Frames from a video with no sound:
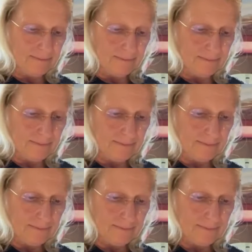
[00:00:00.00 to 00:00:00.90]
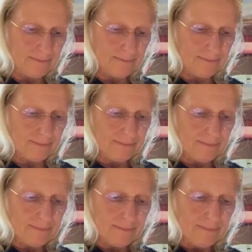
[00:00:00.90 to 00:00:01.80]

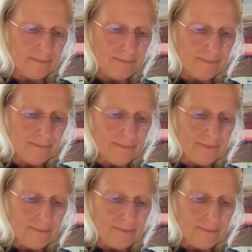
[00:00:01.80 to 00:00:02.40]
Nothing is said.